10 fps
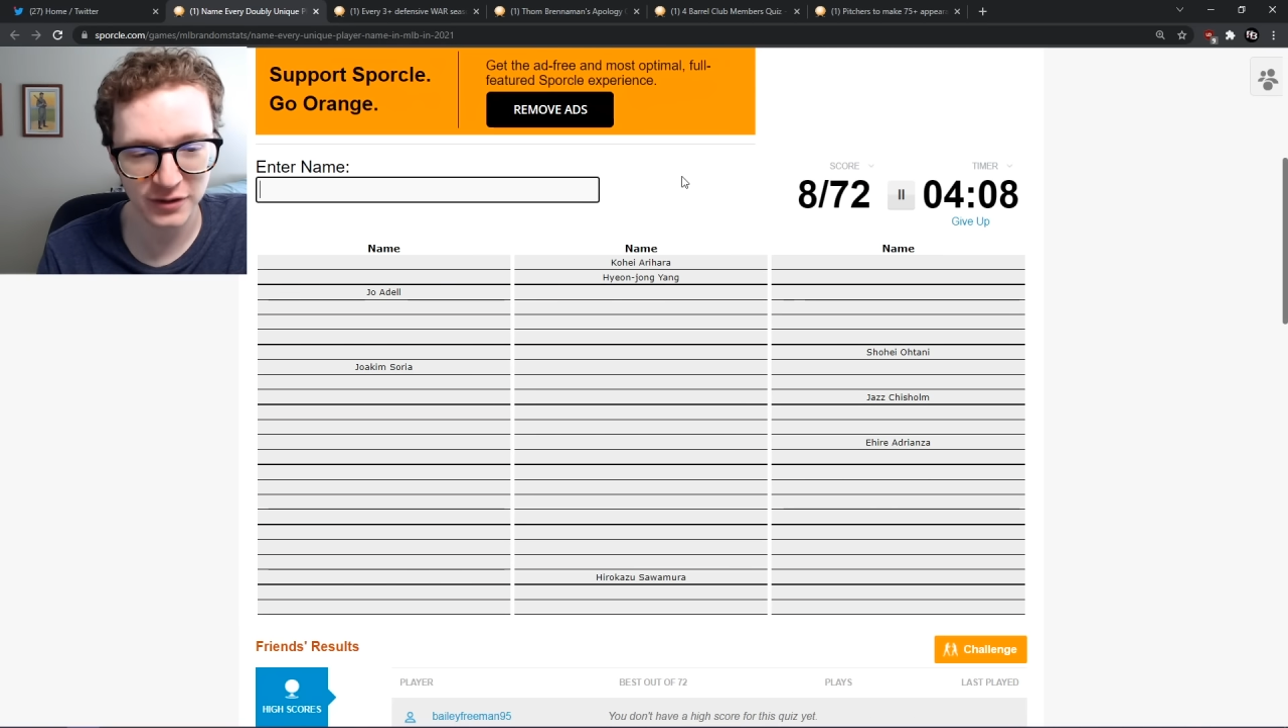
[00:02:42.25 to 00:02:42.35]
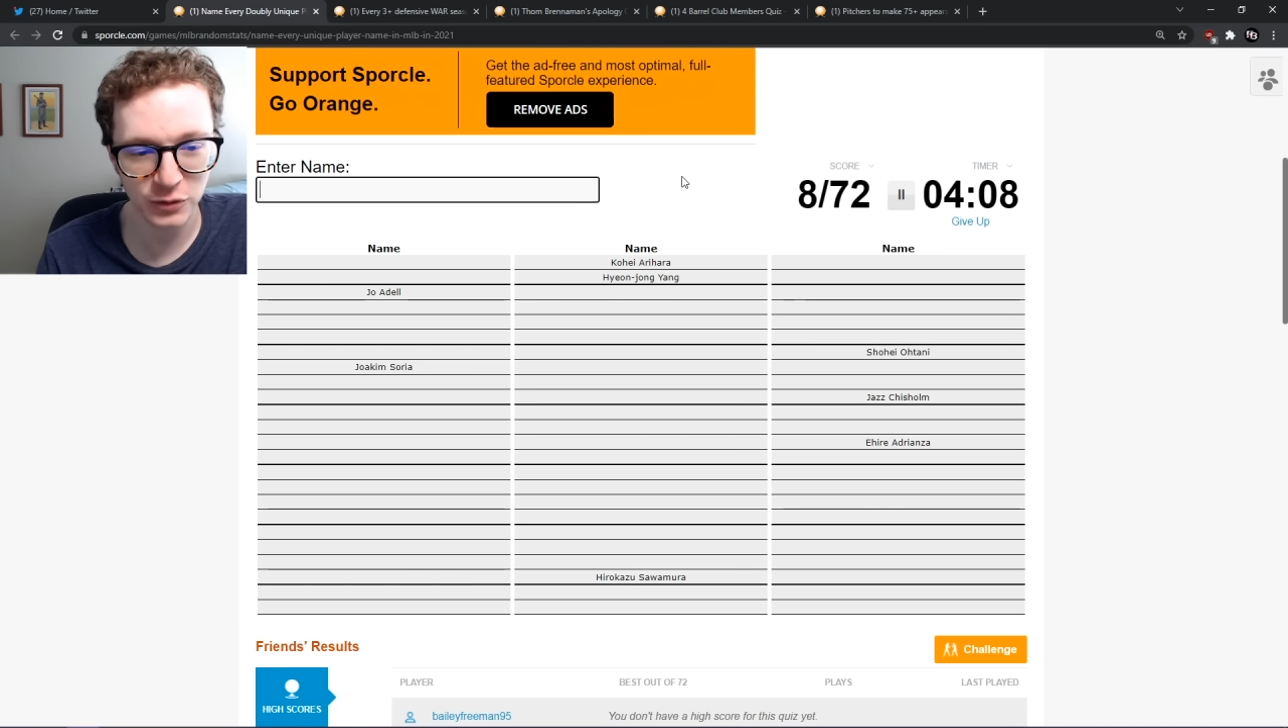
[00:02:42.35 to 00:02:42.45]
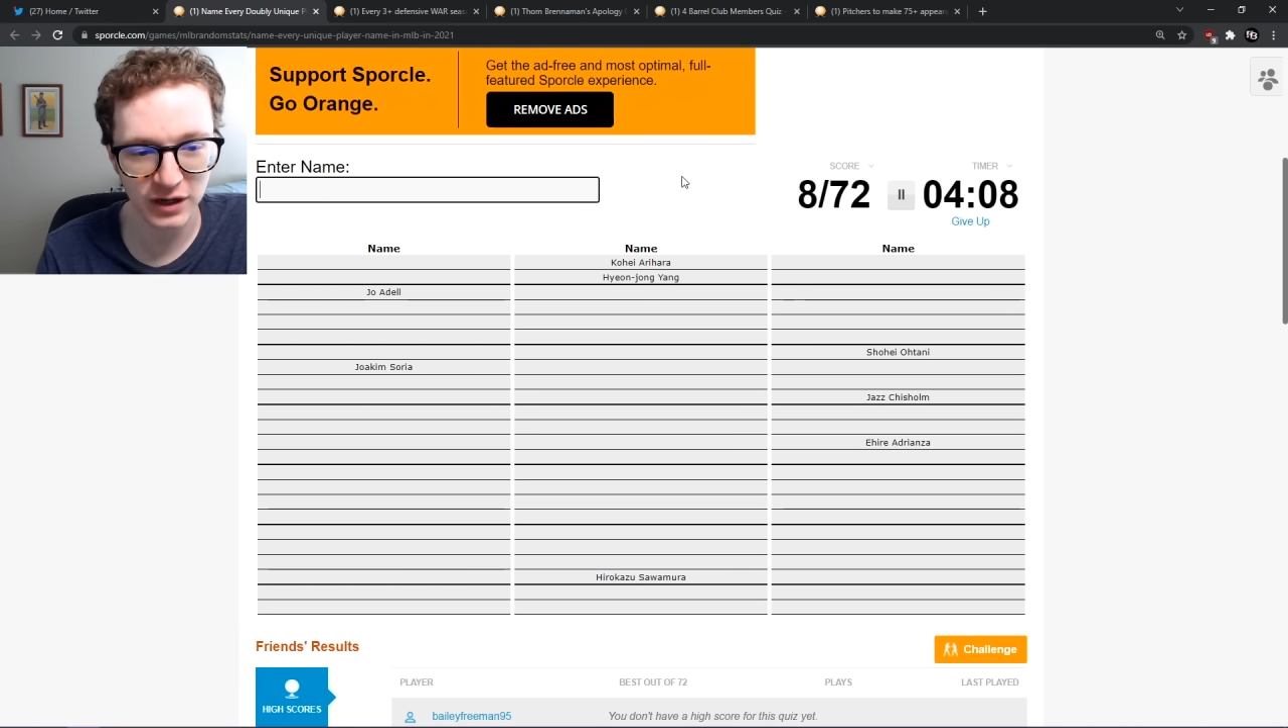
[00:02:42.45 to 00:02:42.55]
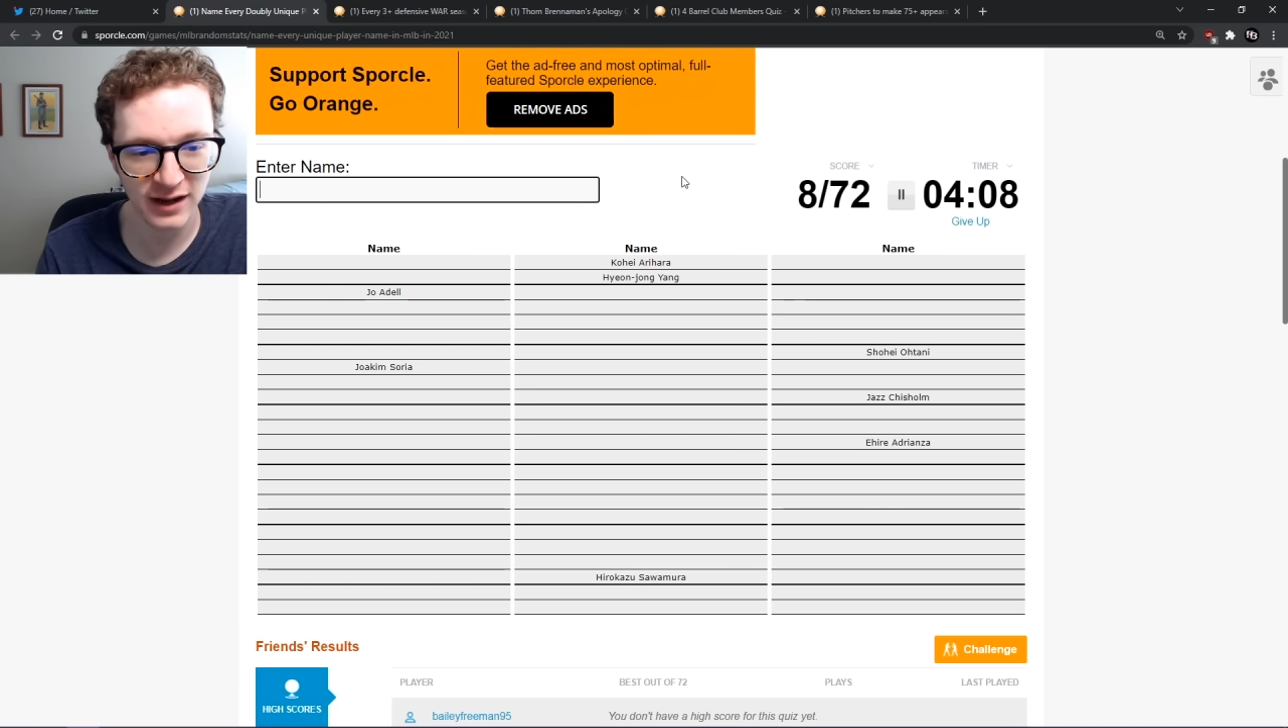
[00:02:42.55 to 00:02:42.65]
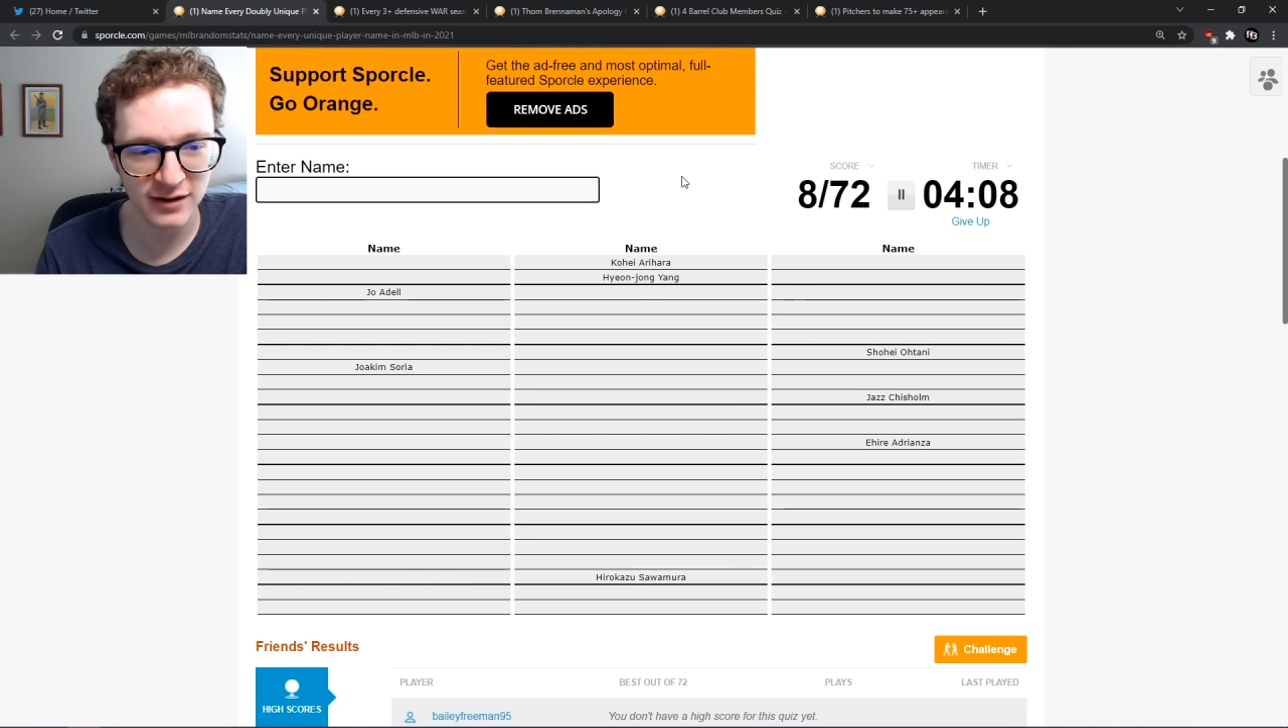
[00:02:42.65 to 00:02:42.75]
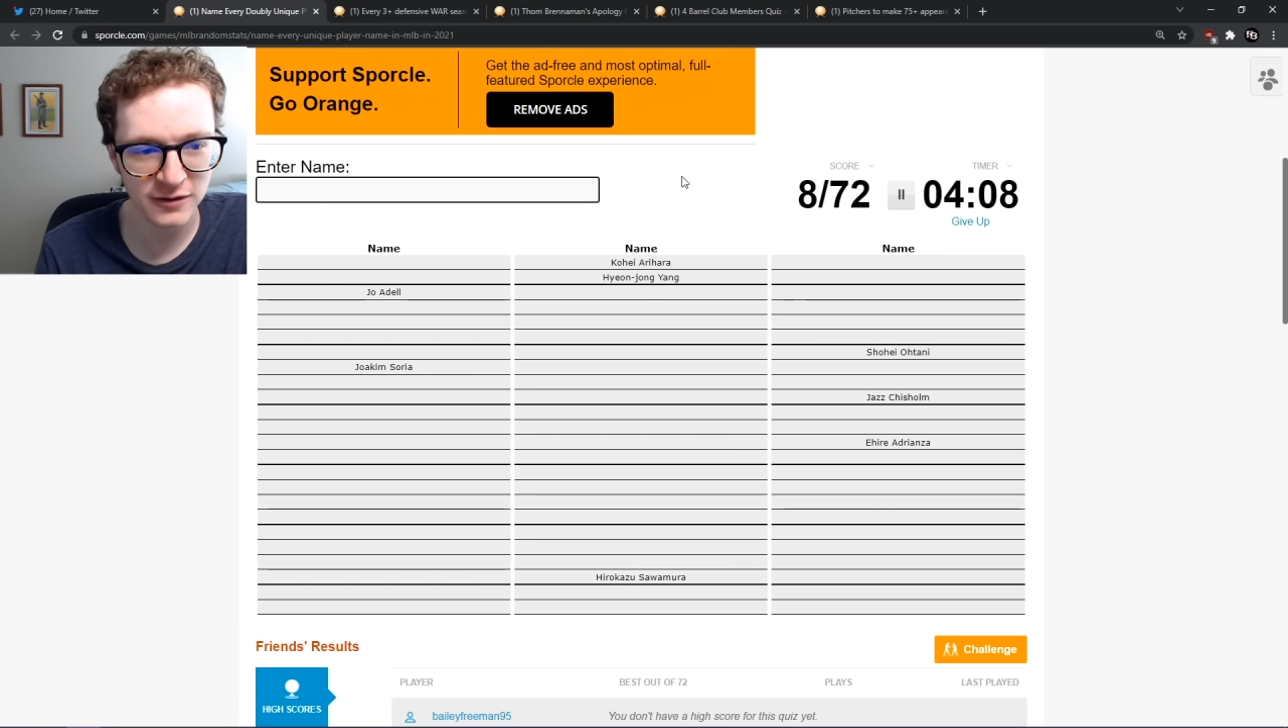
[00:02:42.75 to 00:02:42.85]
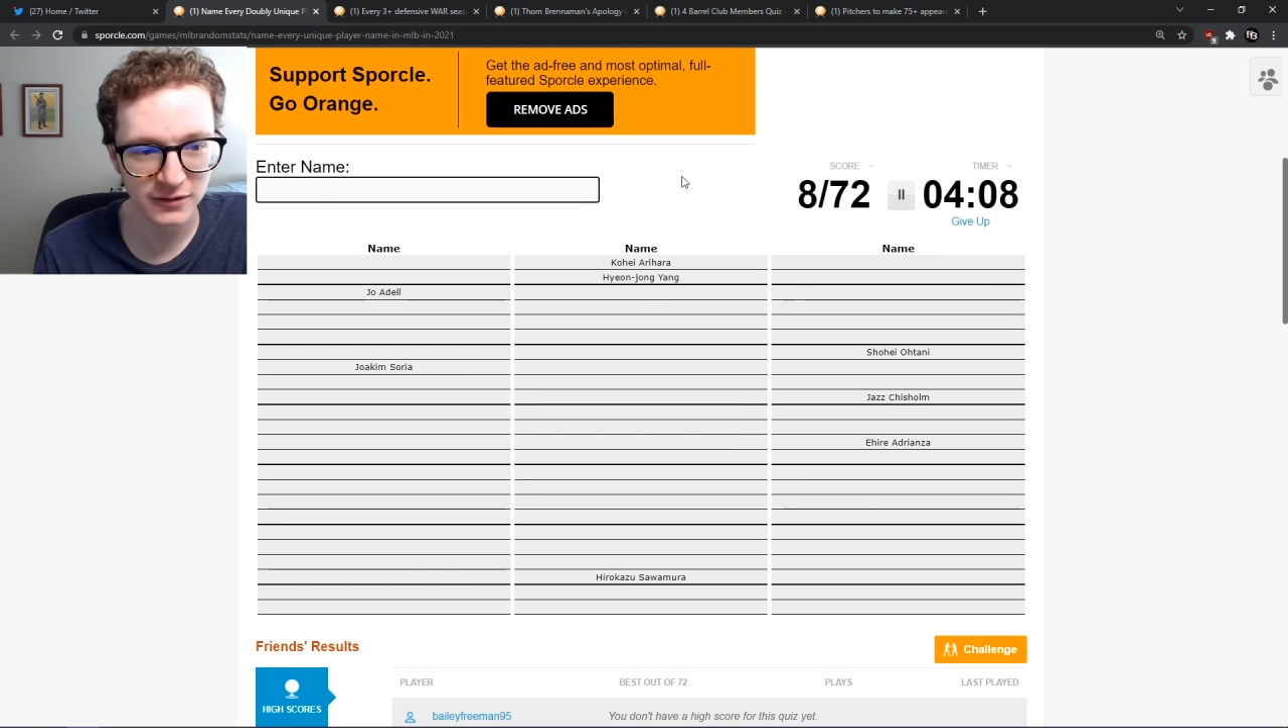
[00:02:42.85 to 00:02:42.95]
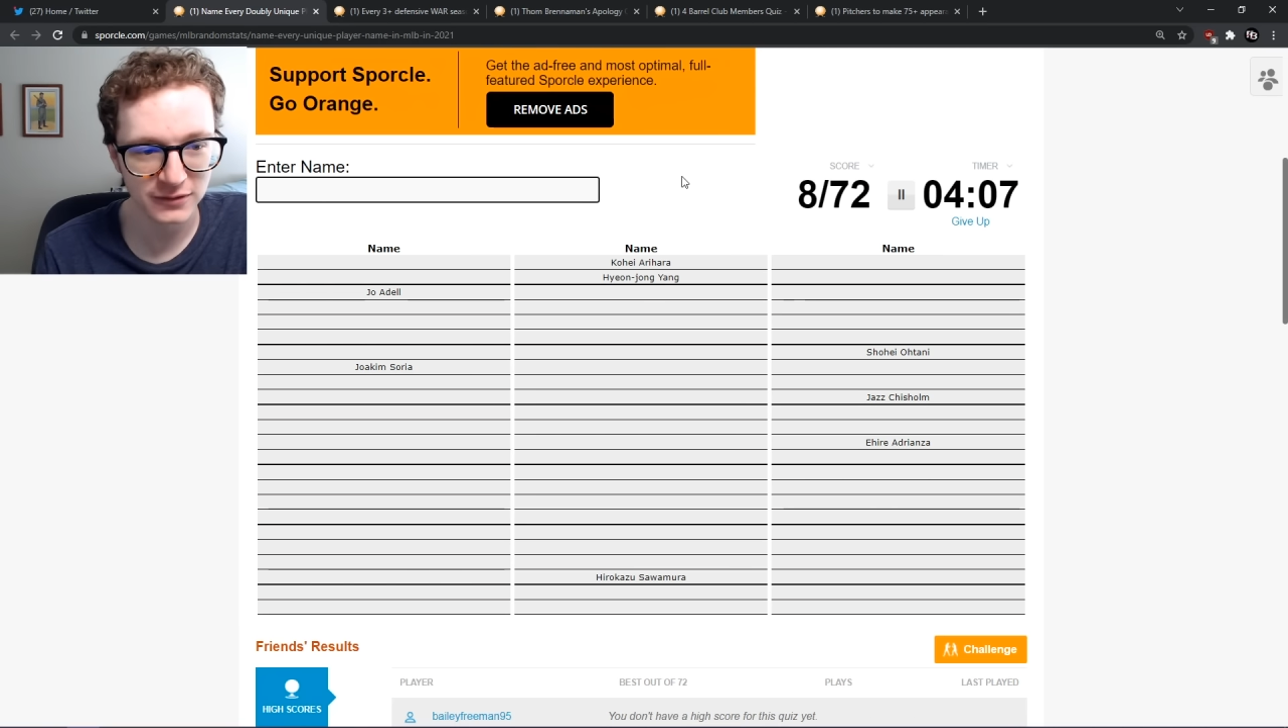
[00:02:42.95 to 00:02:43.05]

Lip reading: okay.